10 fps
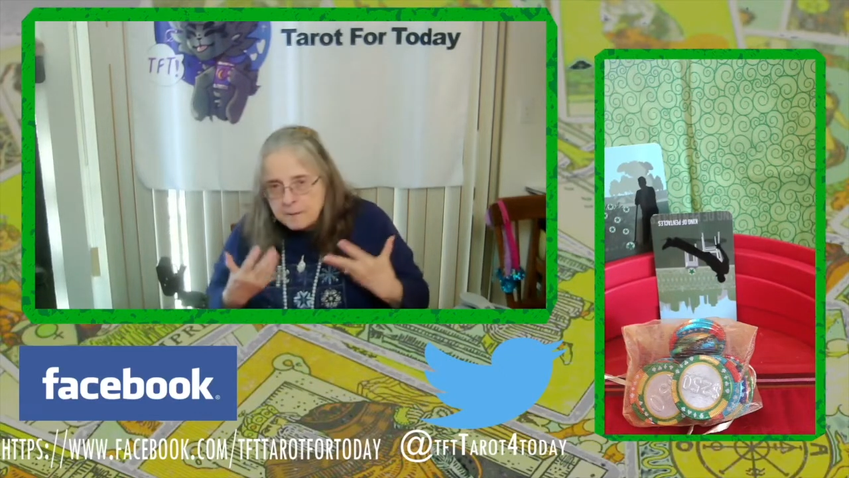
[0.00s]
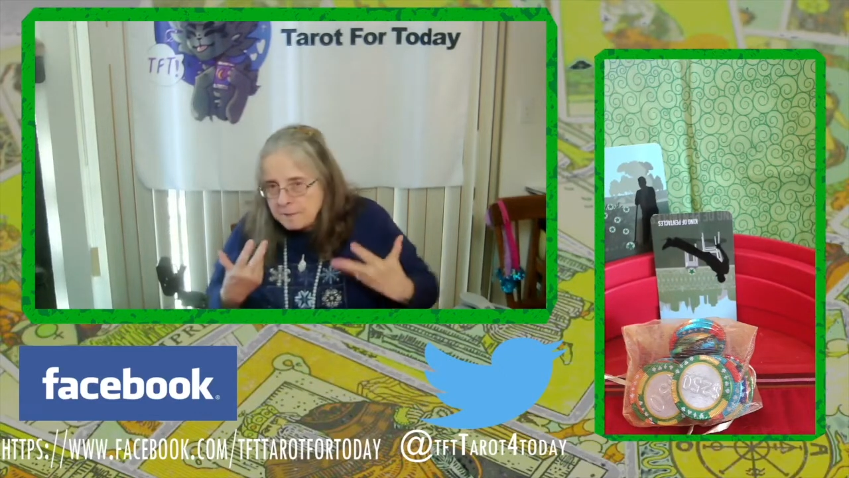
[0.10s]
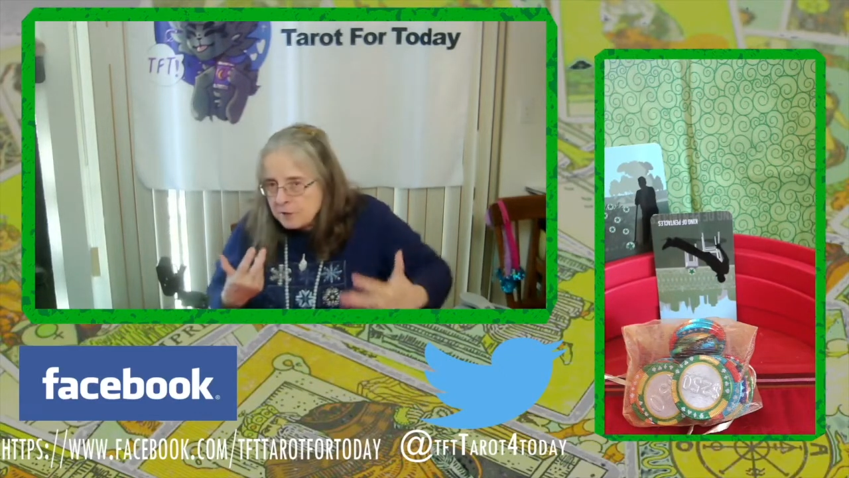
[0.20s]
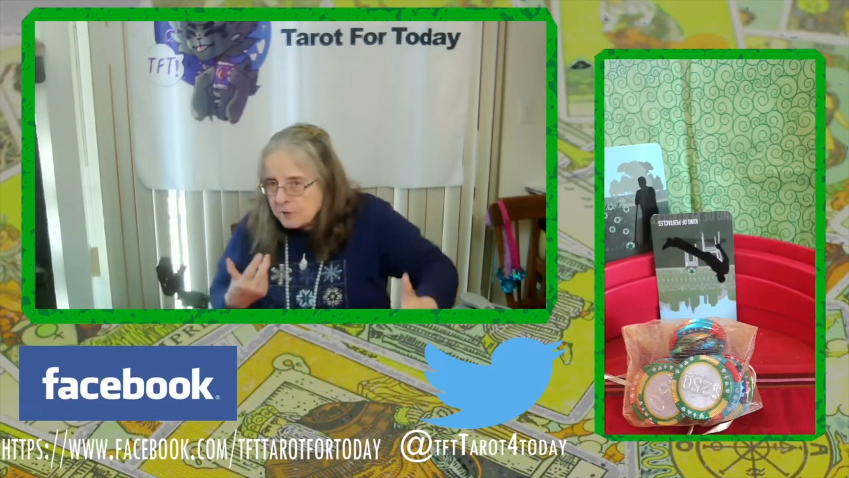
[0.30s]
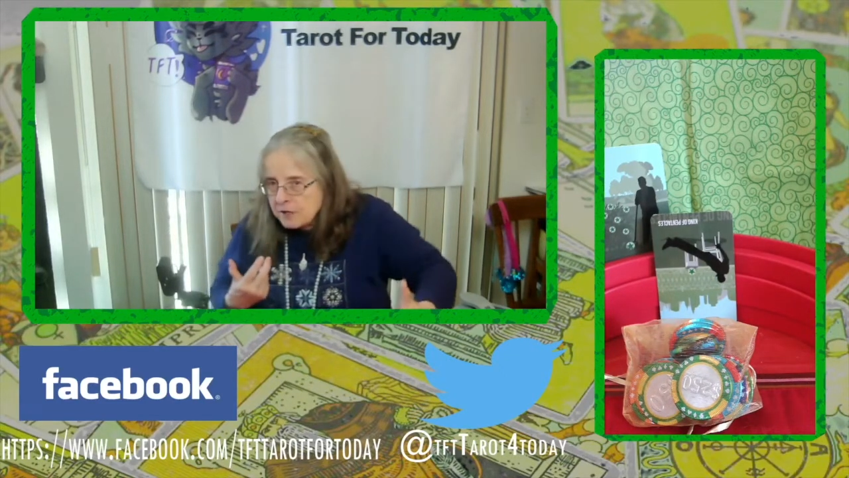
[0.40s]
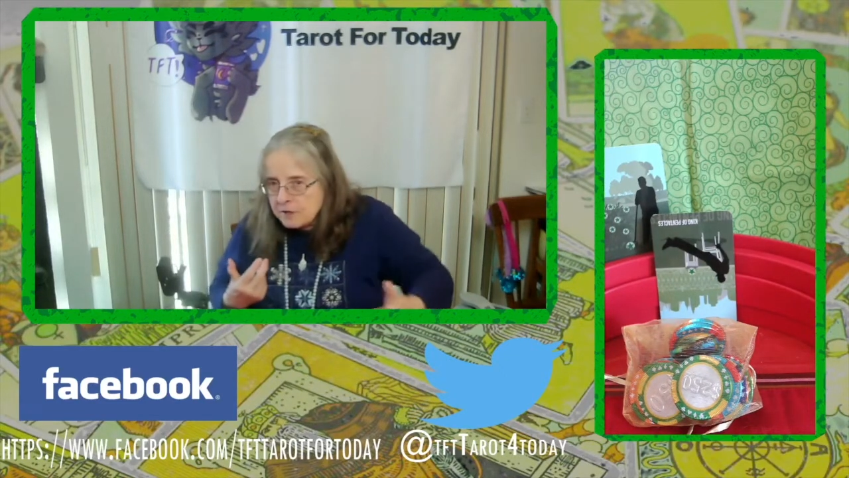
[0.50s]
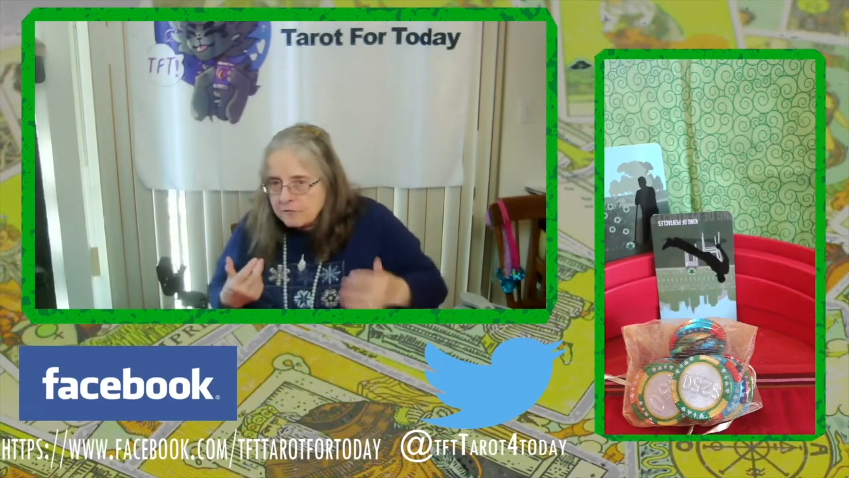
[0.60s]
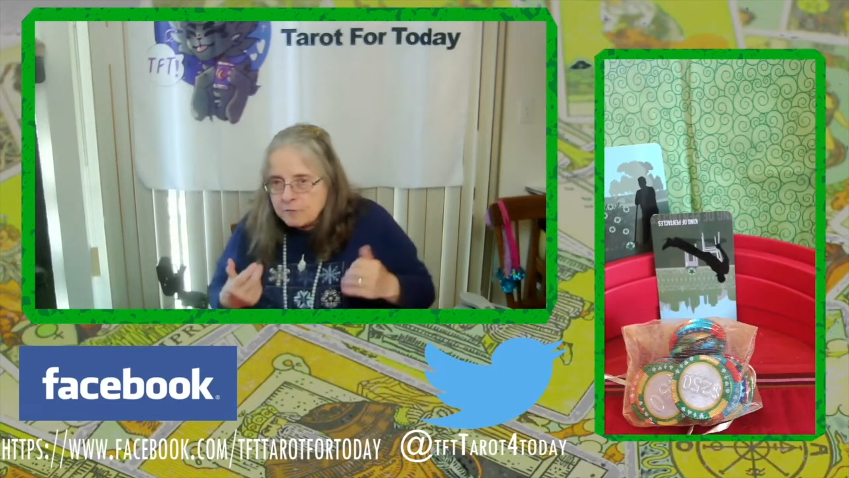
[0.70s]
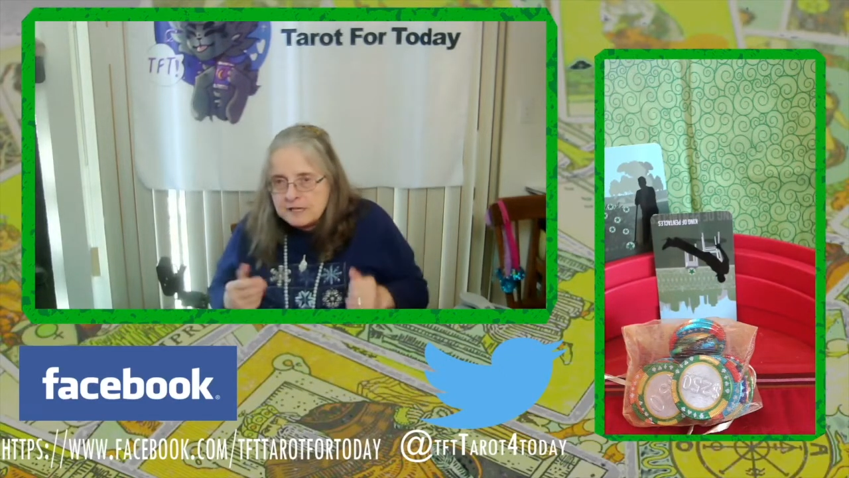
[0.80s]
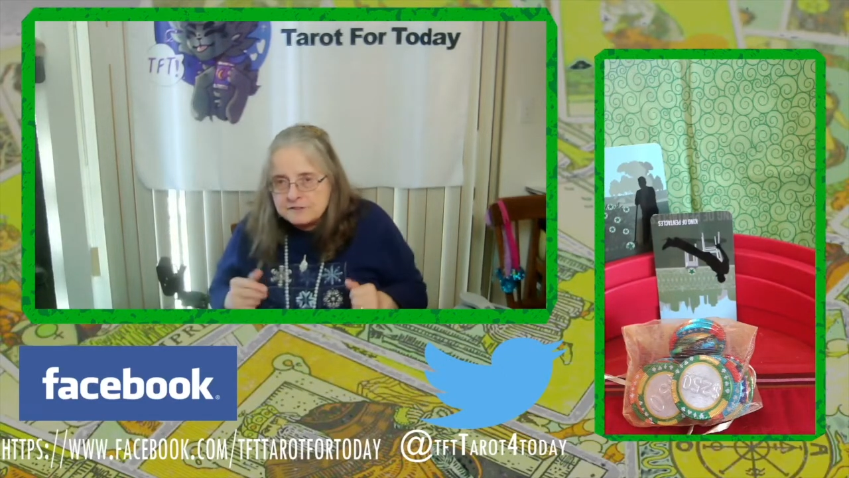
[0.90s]
period of
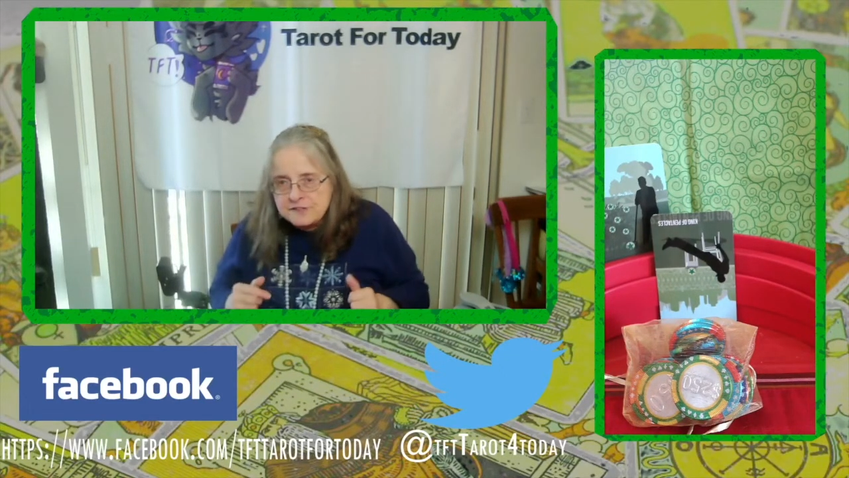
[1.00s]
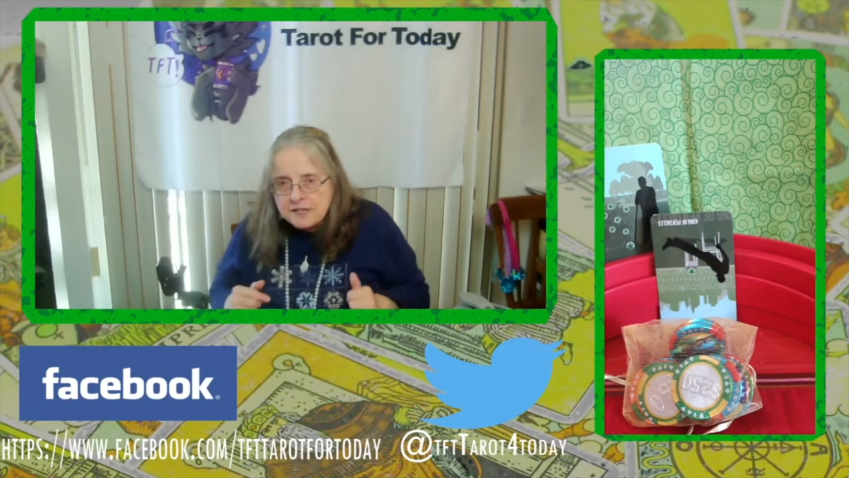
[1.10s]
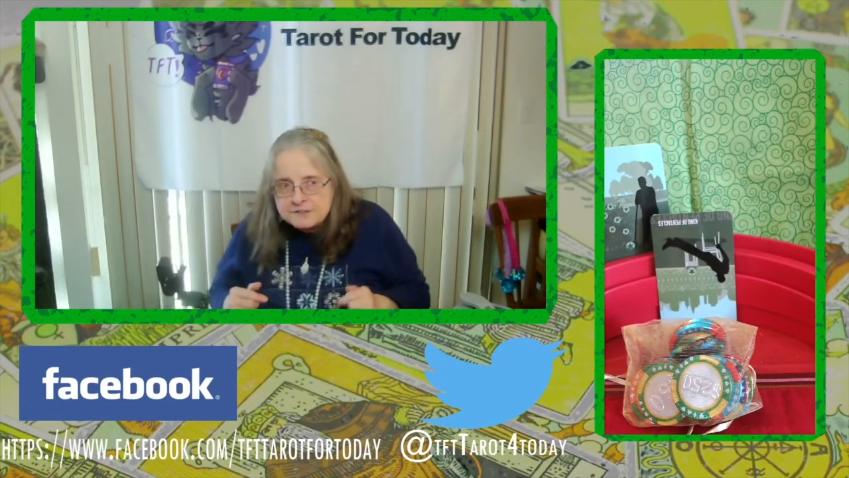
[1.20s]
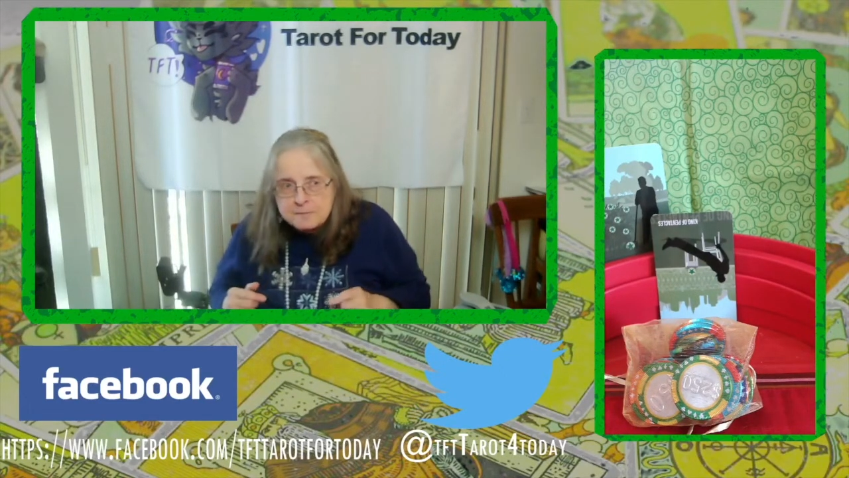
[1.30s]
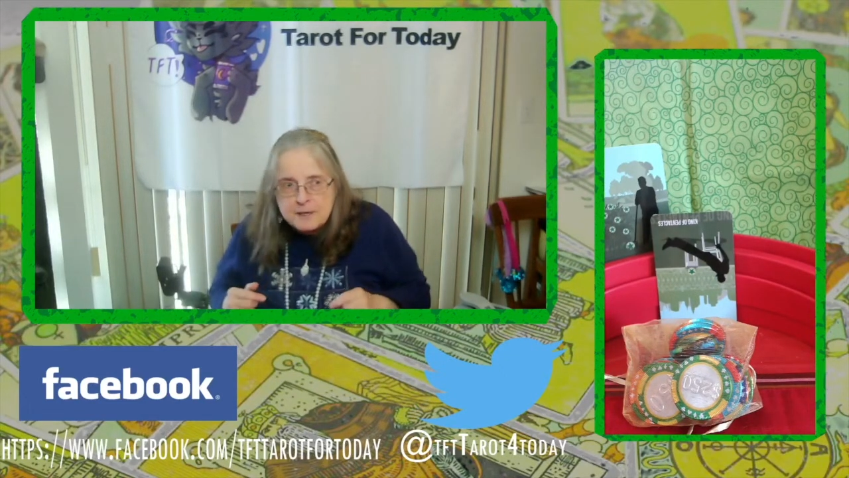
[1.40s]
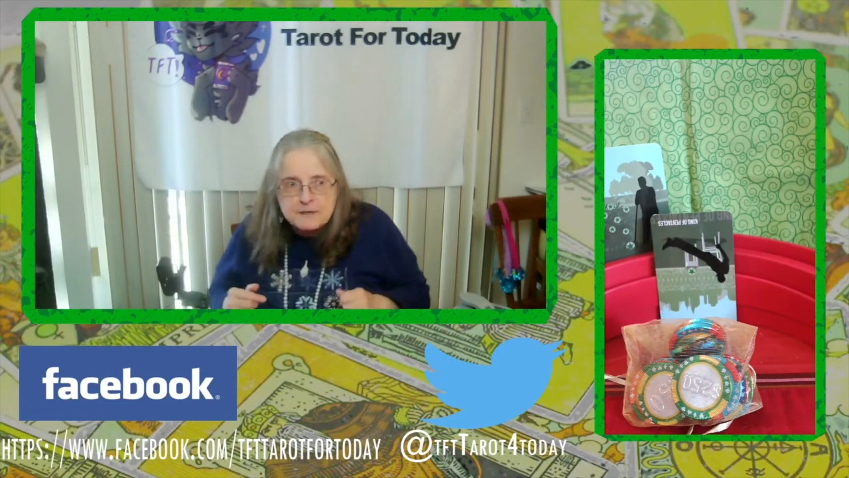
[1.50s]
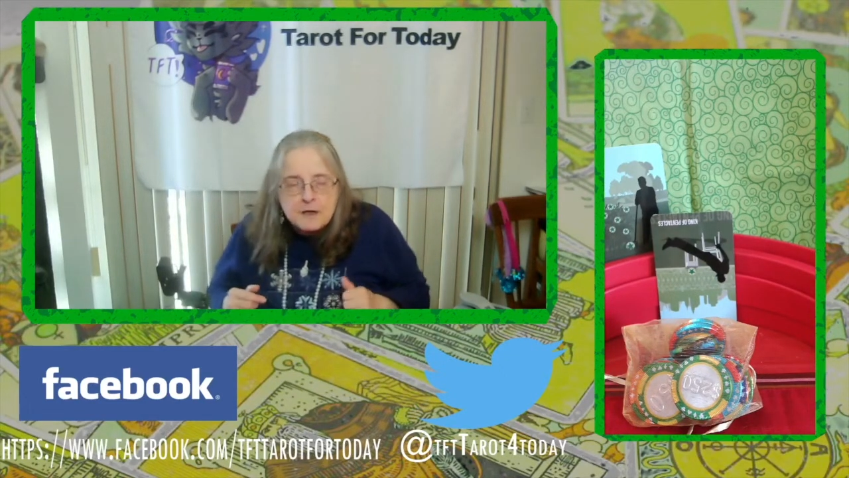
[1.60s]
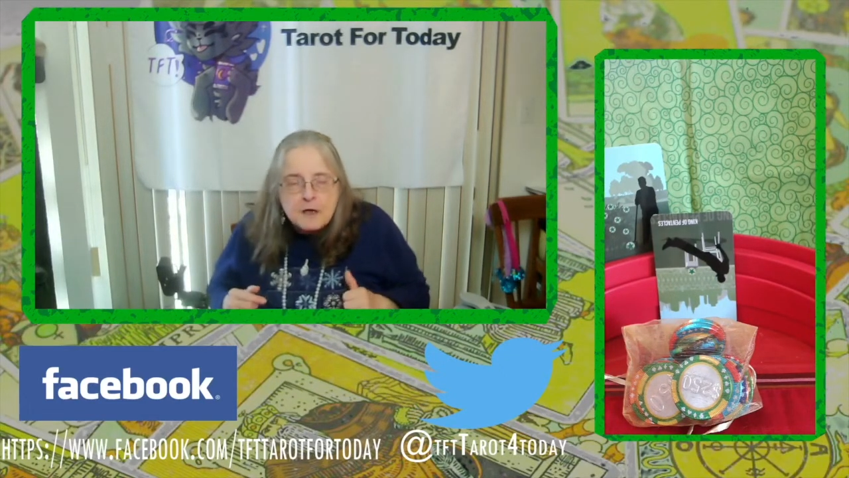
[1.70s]
reassessment.